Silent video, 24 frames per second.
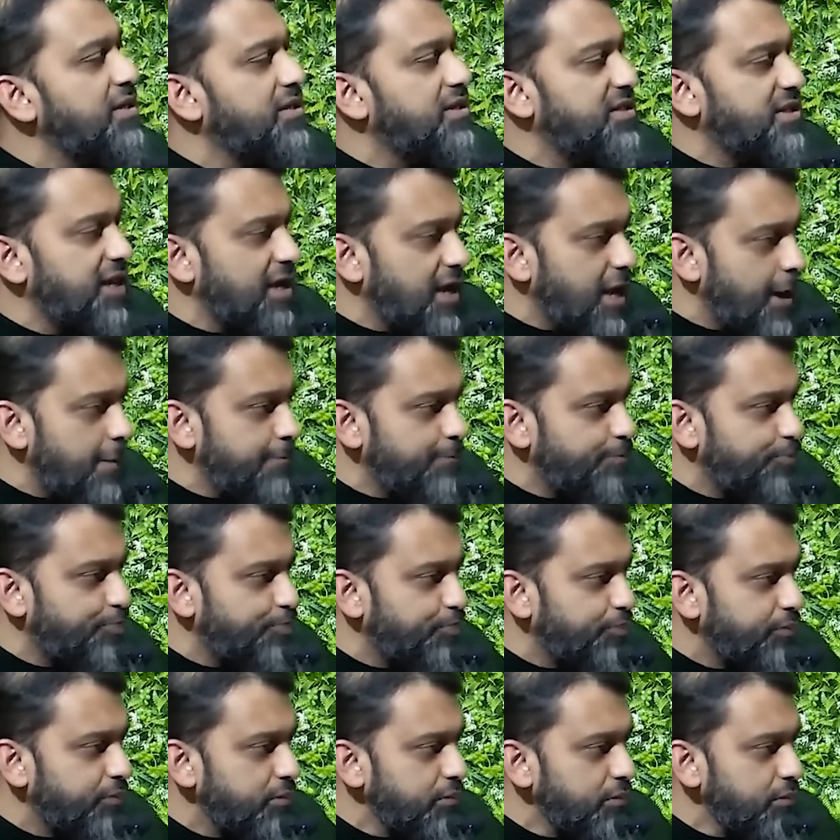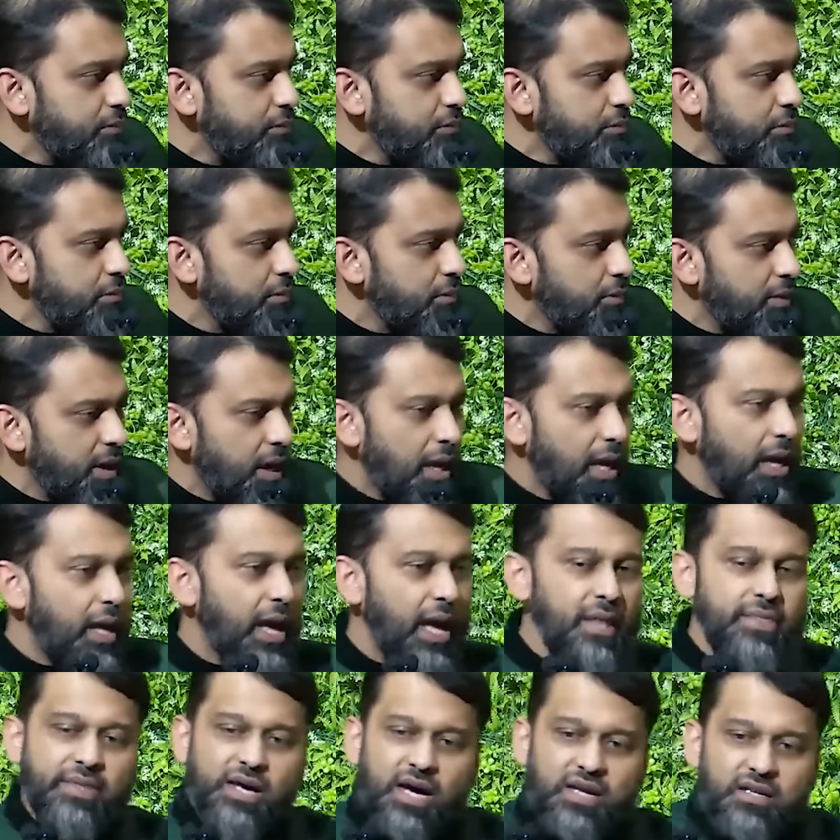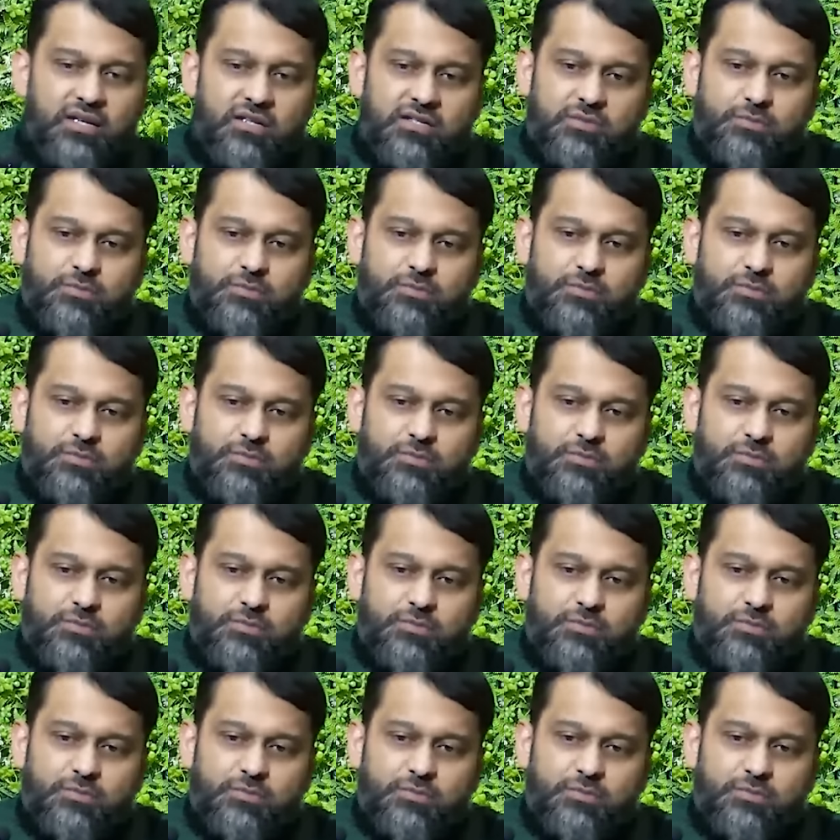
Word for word: salam, and that is